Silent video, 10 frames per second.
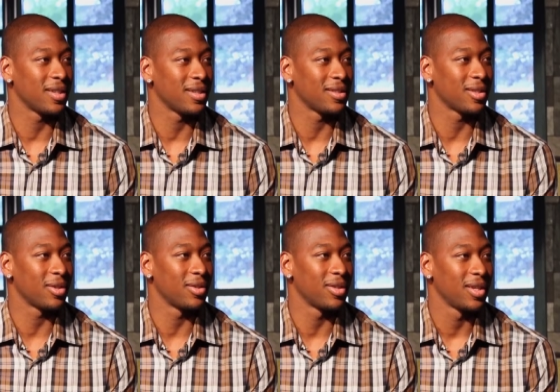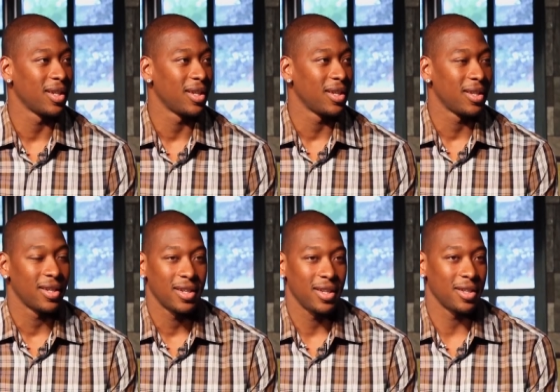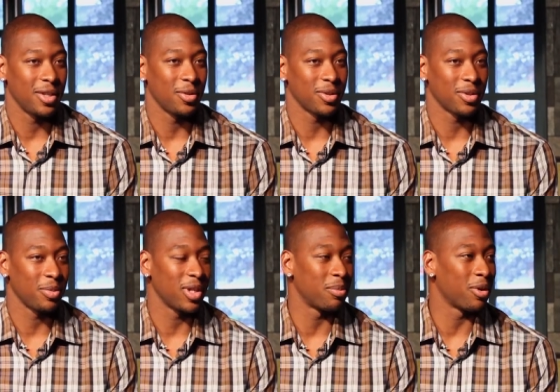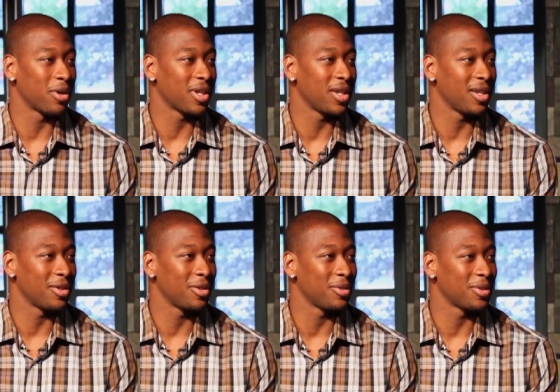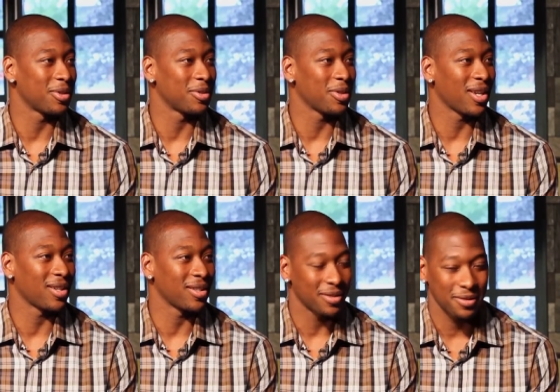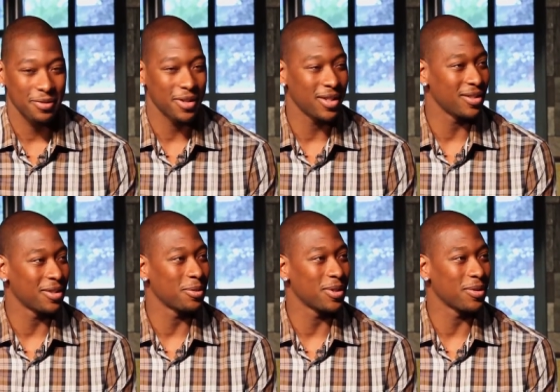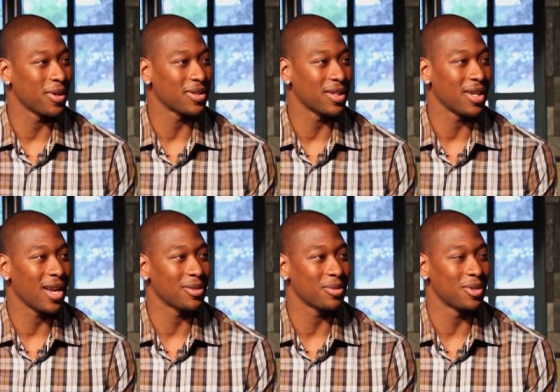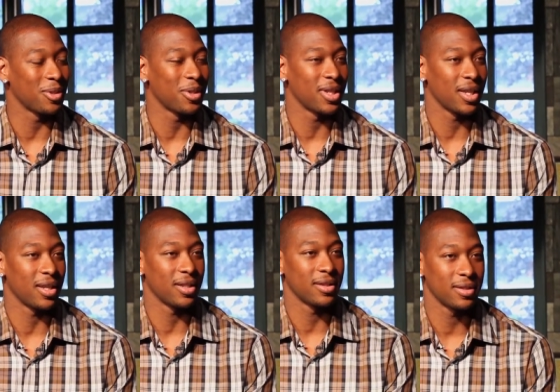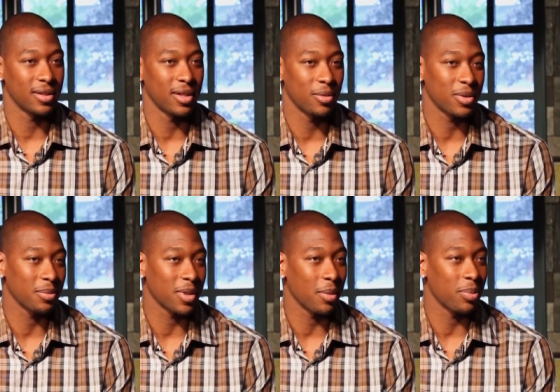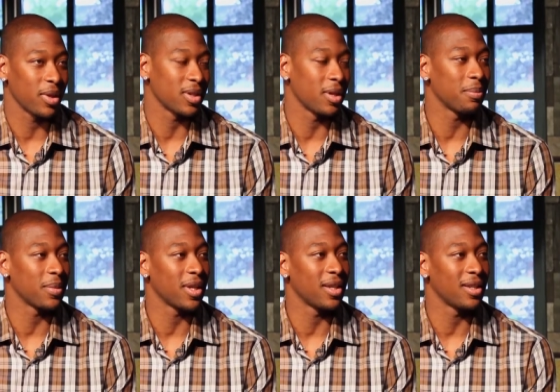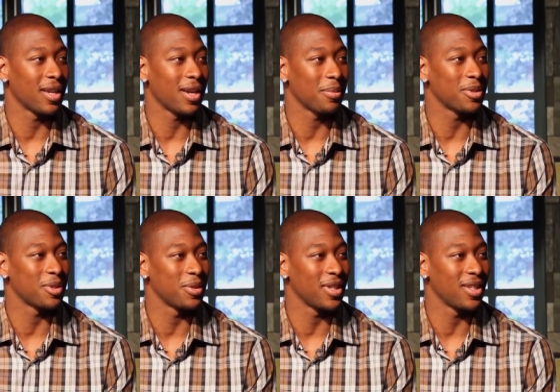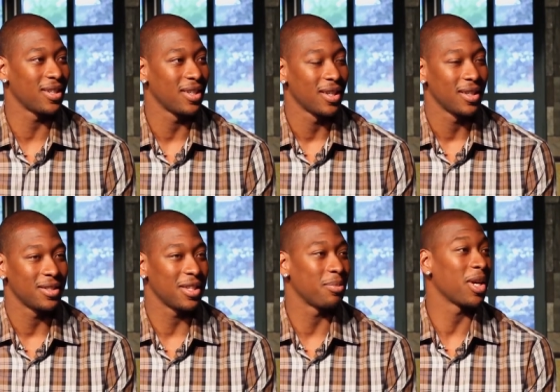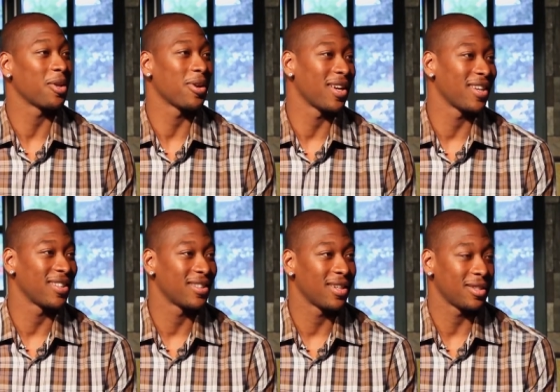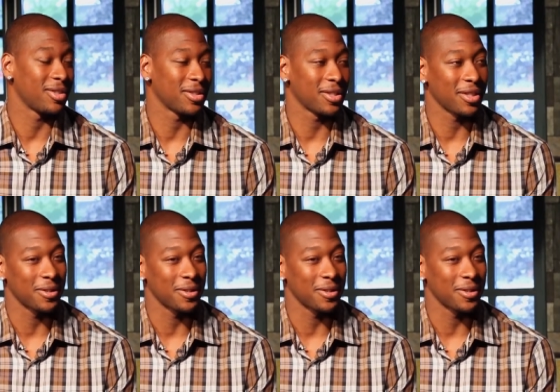And so either you was going to be the boring kid or you was going to try to fit into what the rest of the guys was doing. And that was something I picked up and had opportunity to get better at it, as you can see.